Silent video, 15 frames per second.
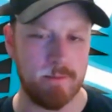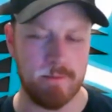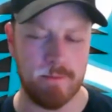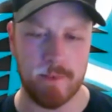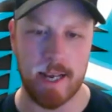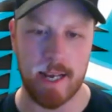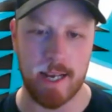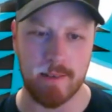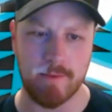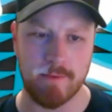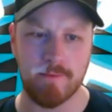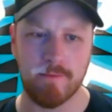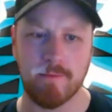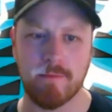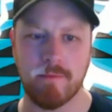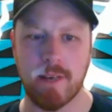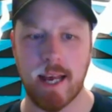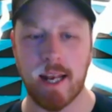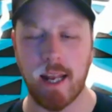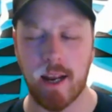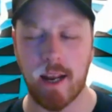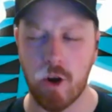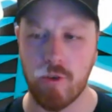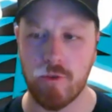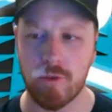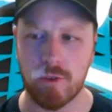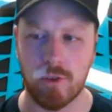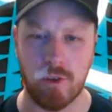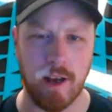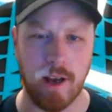at Adelaide
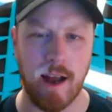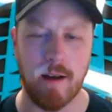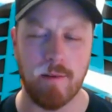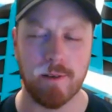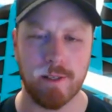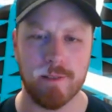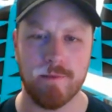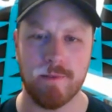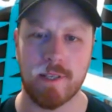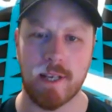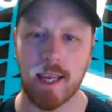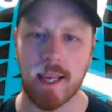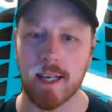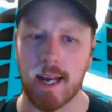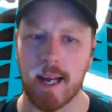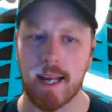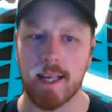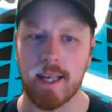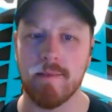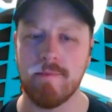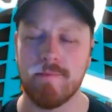Oval or Alverton. Say good day.